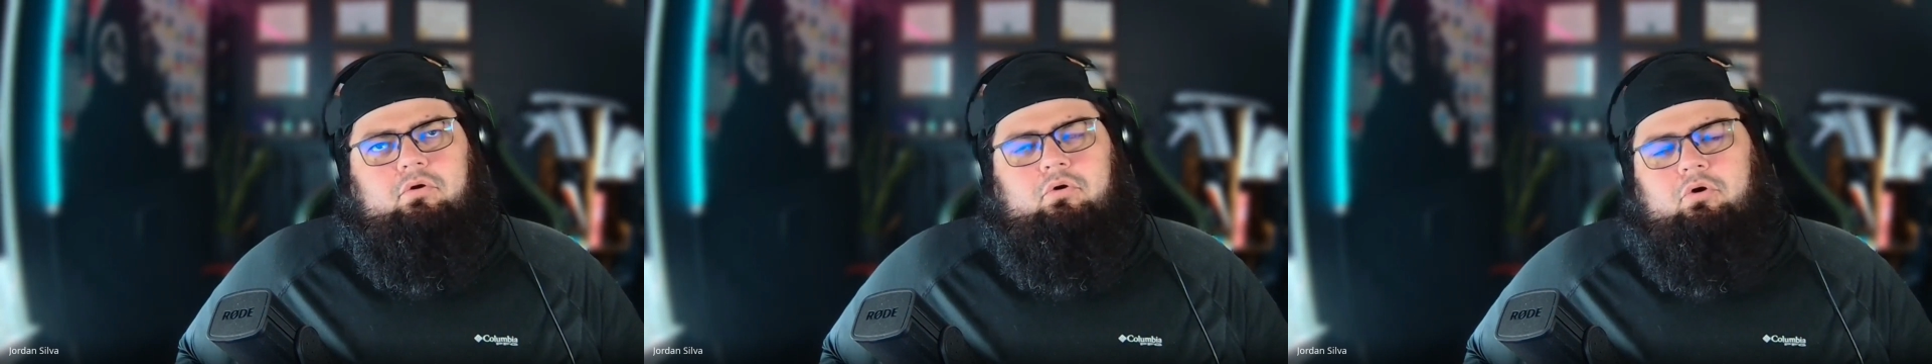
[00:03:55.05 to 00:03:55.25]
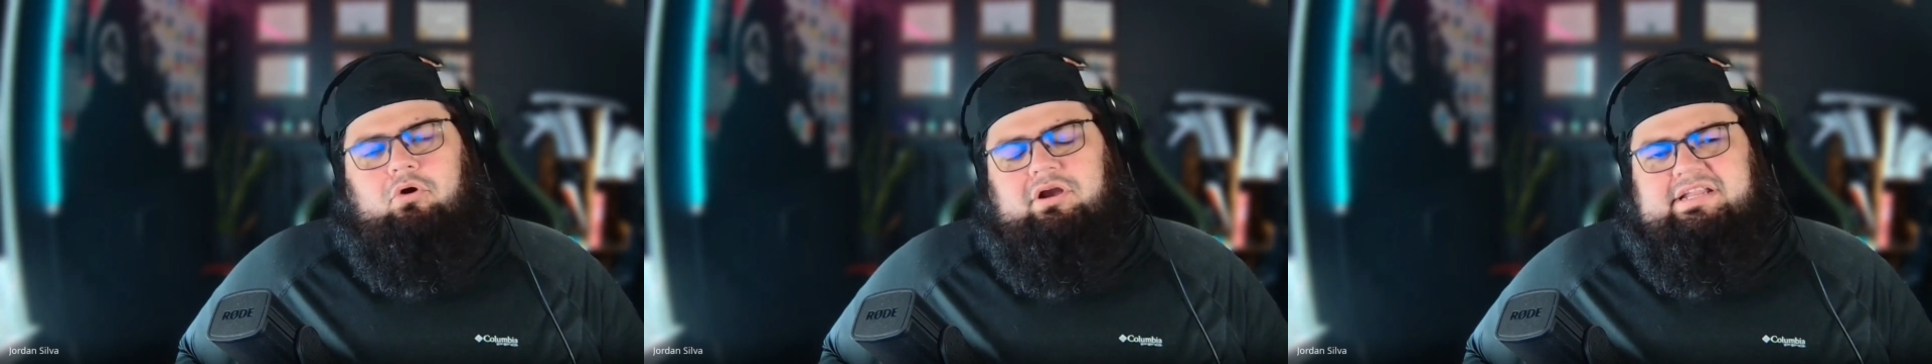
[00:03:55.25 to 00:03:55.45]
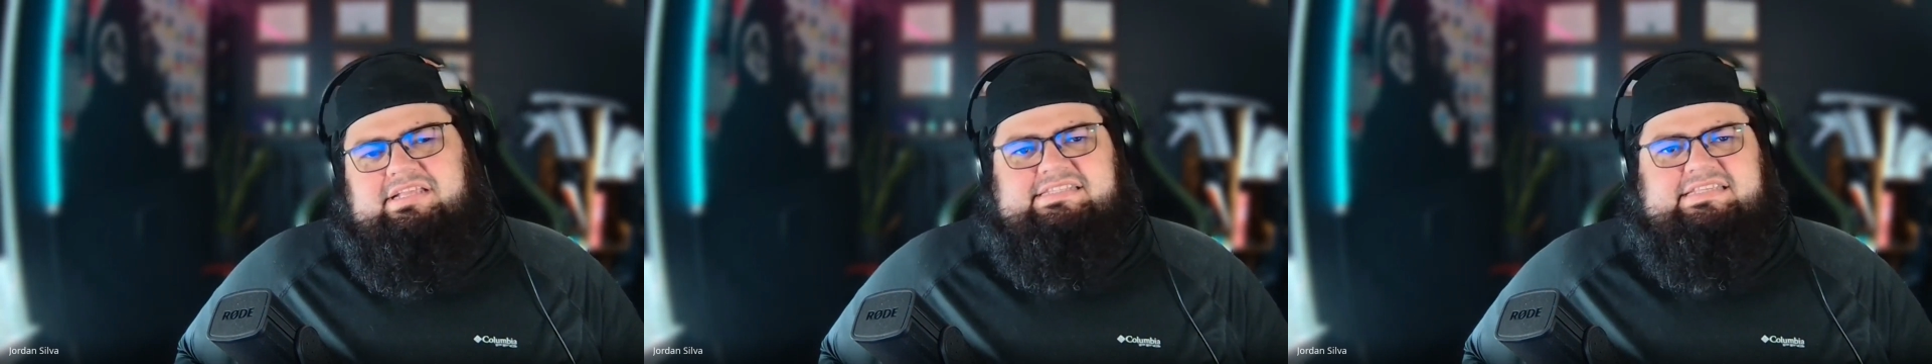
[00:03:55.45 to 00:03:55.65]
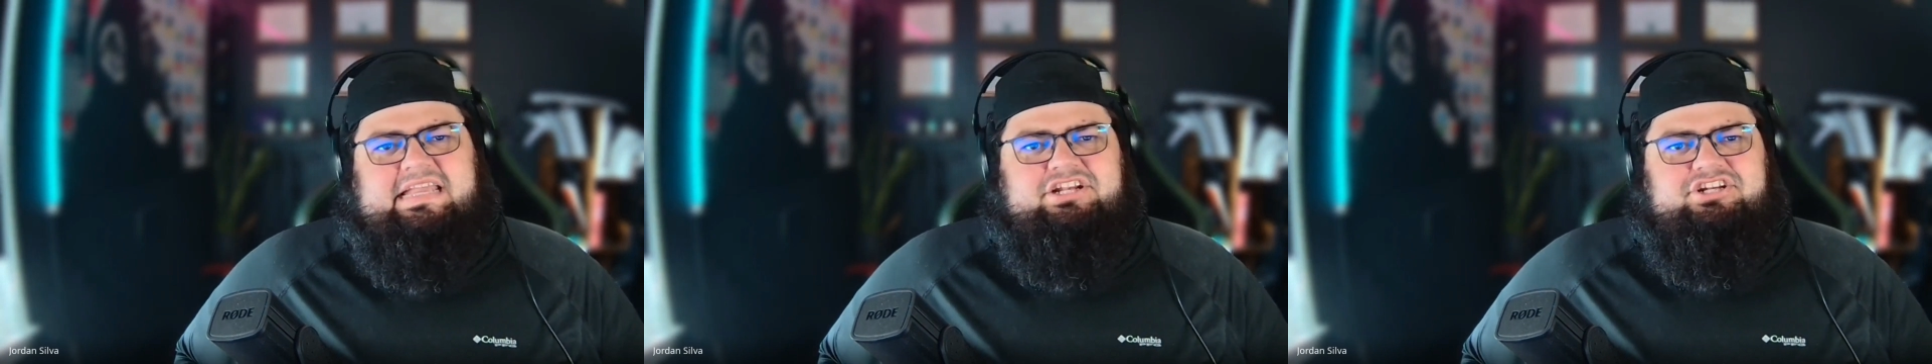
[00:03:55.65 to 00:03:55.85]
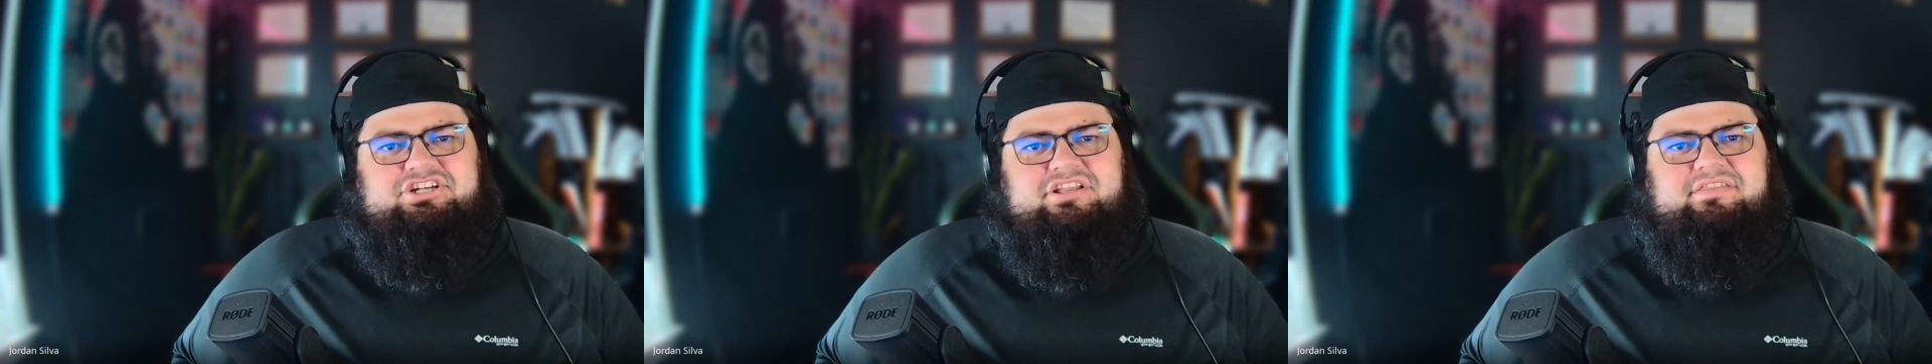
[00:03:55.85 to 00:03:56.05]

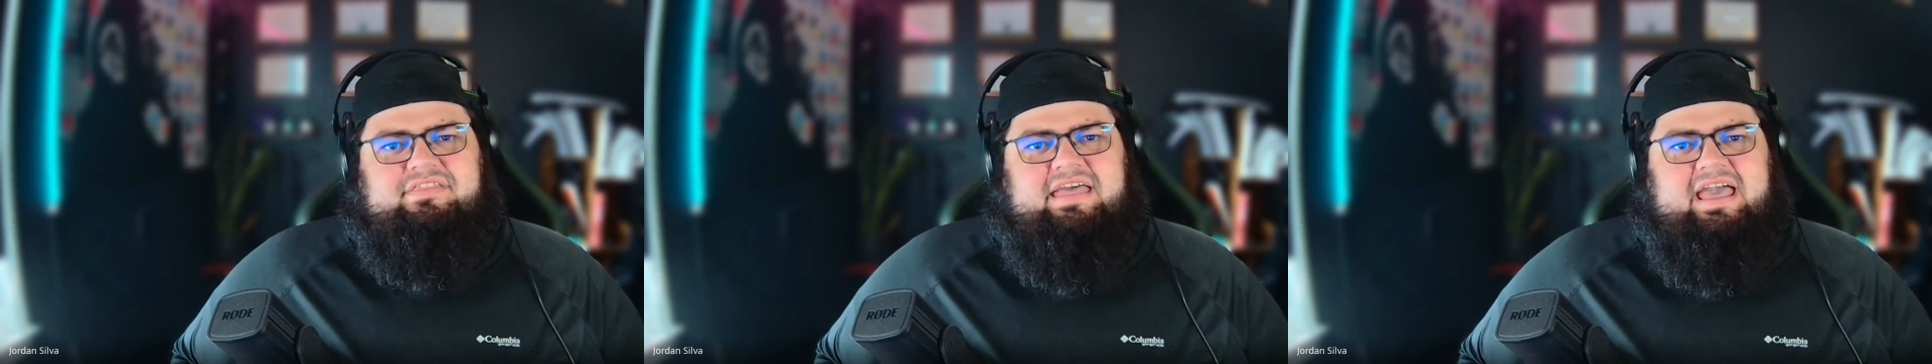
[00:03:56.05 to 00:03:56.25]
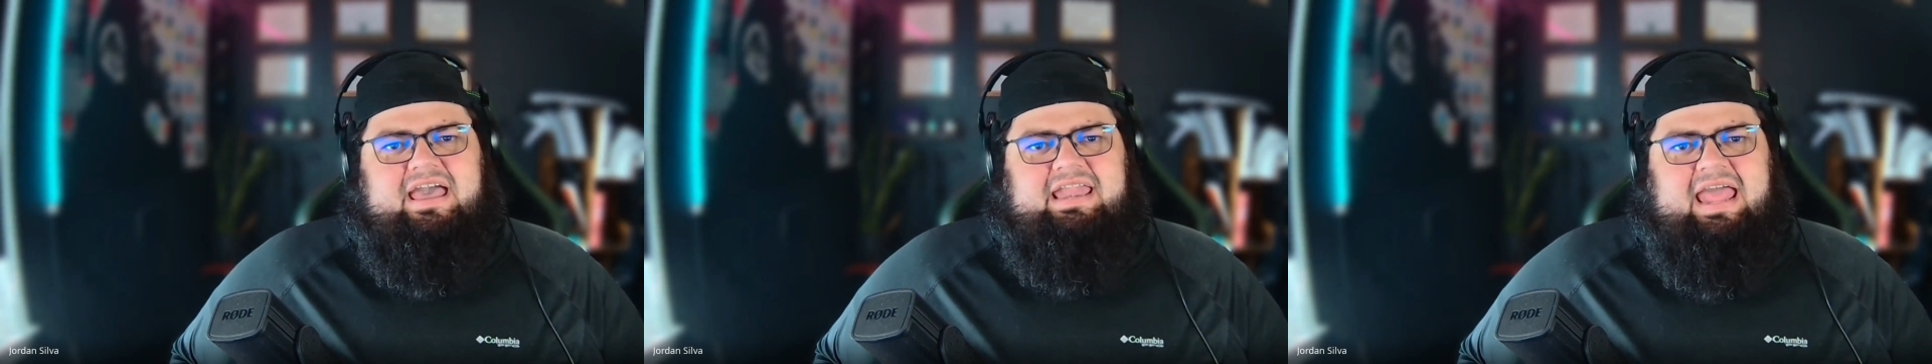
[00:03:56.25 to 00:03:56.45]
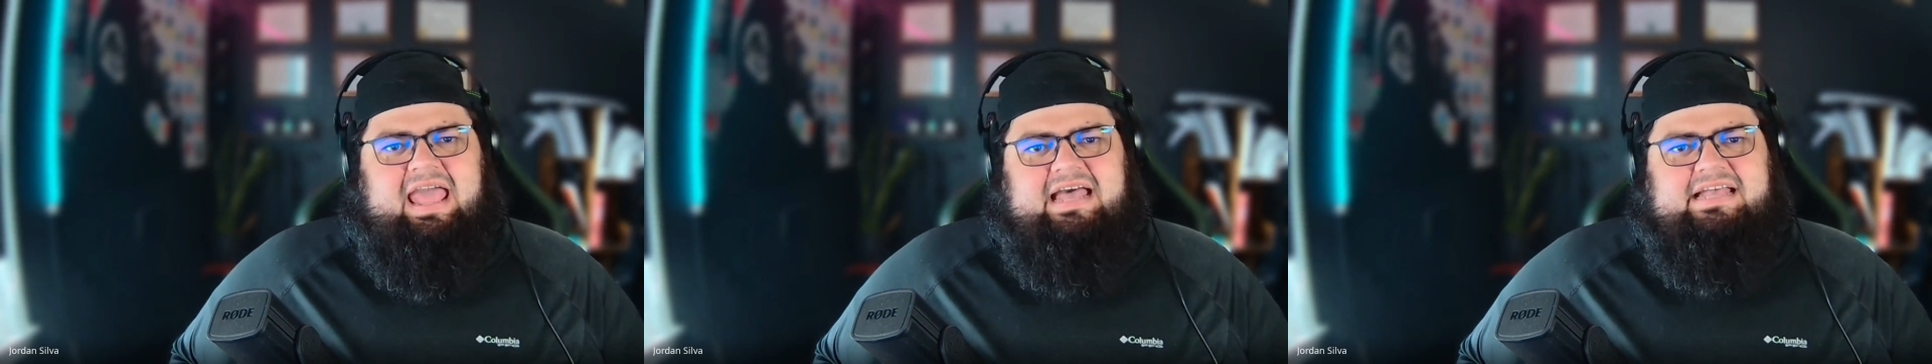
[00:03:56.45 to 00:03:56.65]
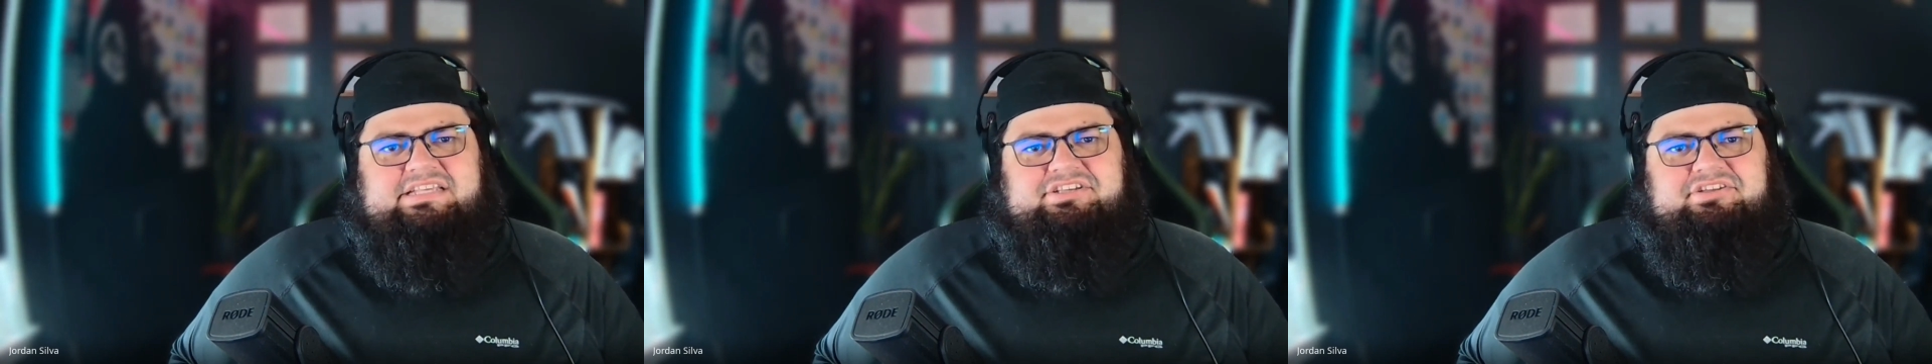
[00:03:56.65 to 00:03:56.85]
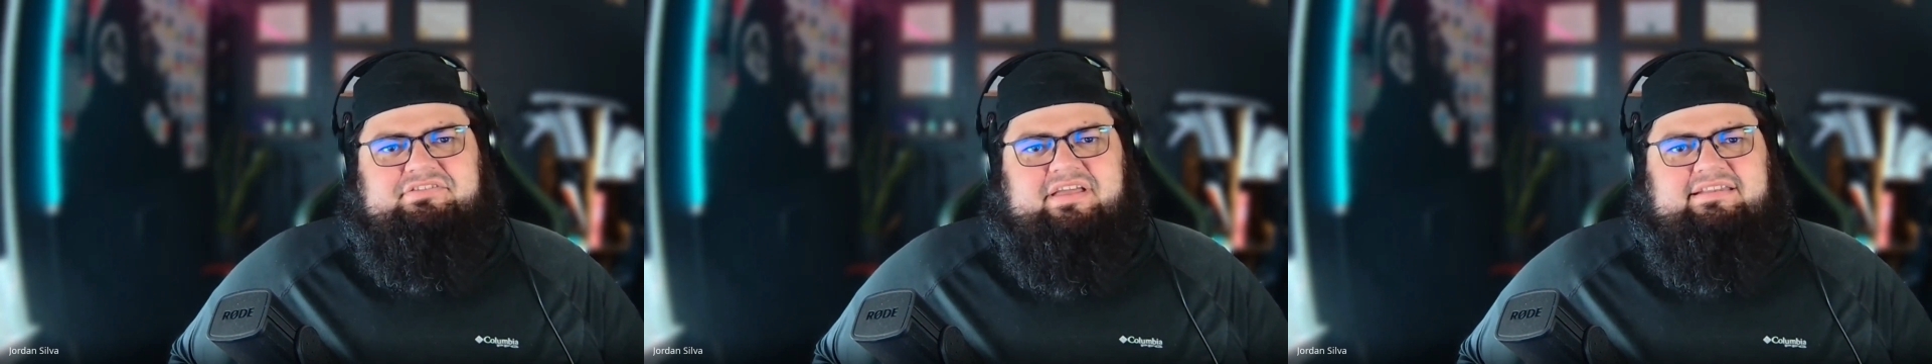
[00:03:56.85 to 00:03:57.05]
organization that has
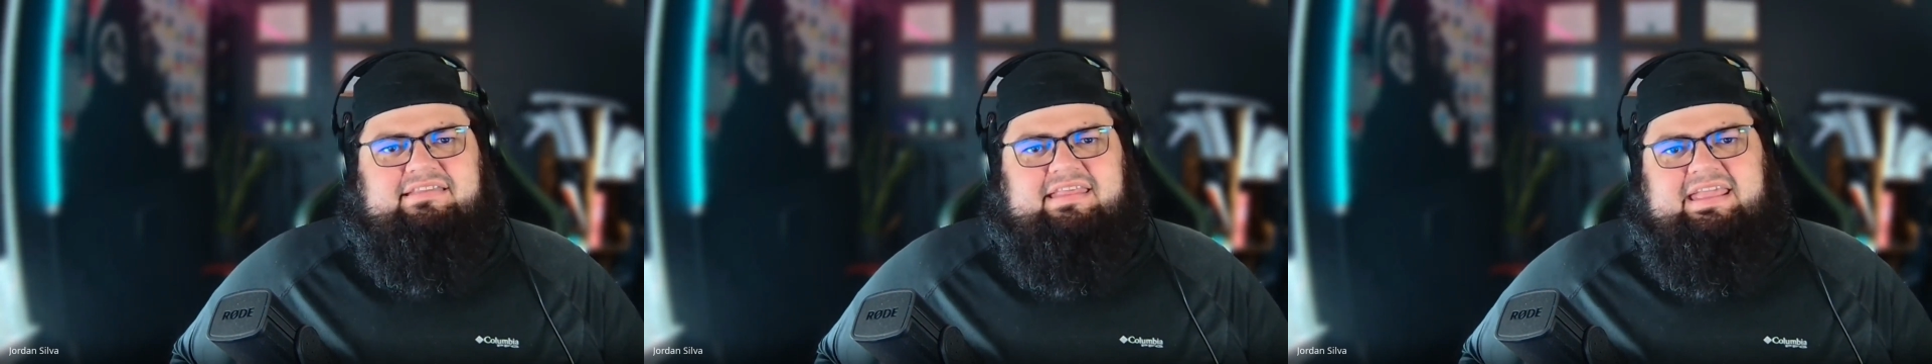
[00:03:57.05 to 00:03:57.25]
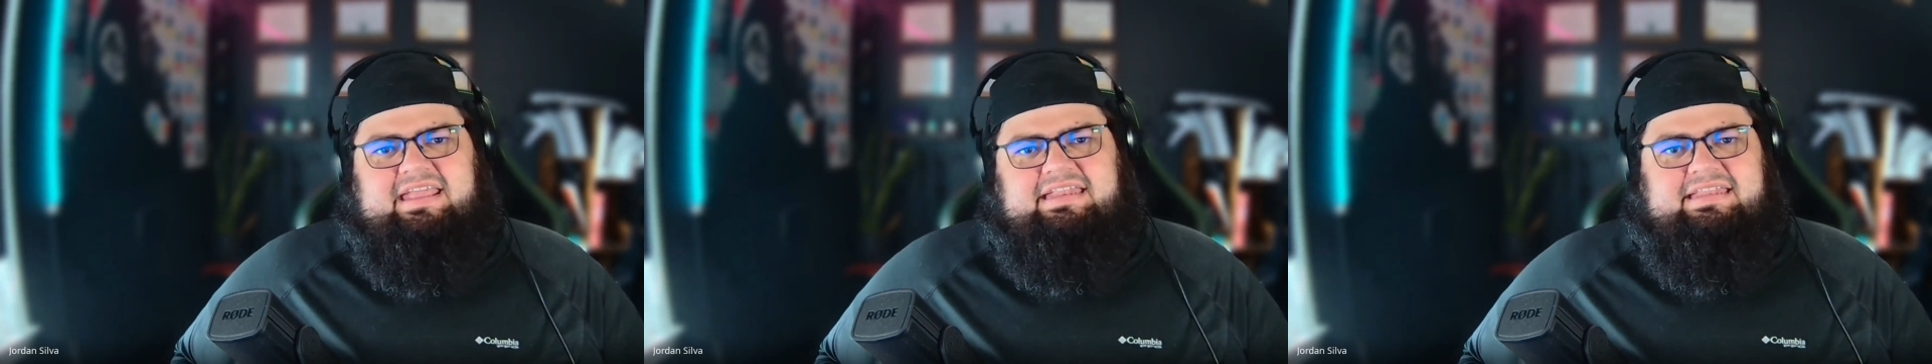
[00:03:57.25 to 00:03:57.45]
to then take